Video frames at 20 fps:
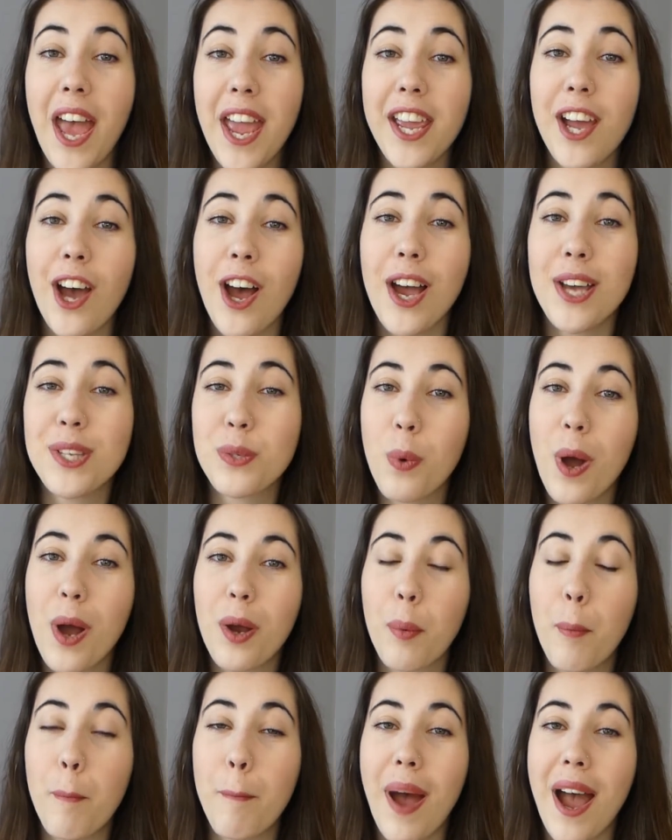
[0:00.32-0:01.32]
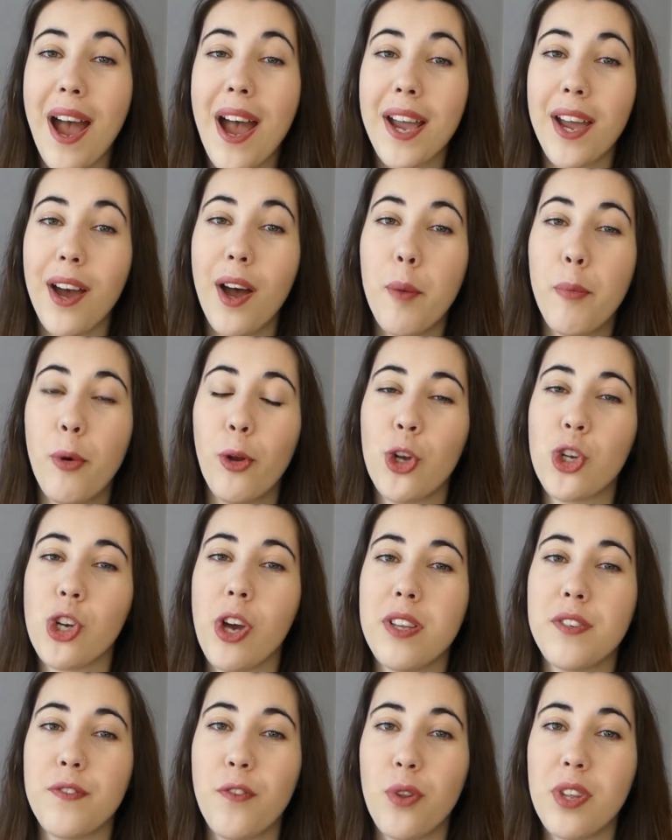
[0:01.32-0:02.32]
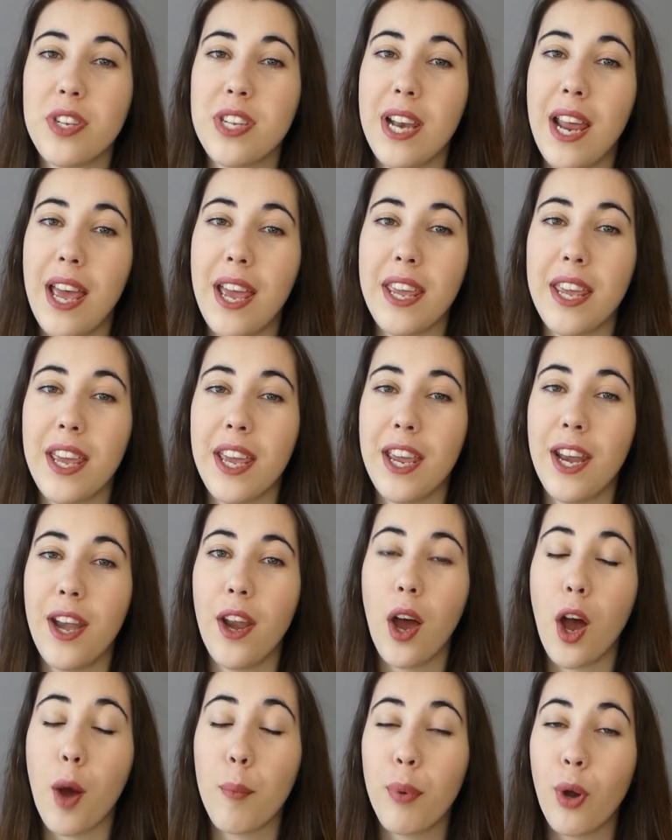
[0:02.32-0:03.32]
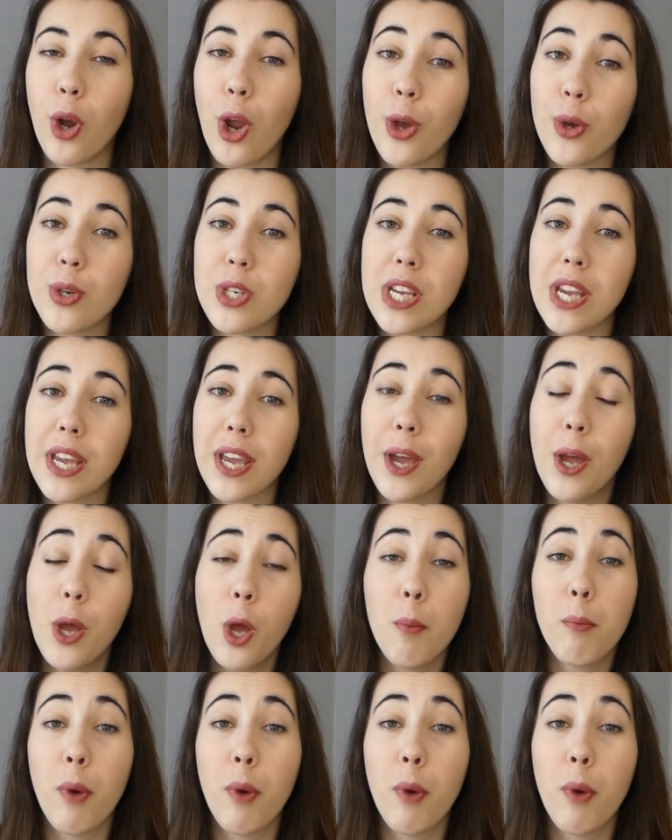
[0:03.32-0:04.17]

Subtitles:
Hey guys, welcome back. I apologise for the delay in uploading.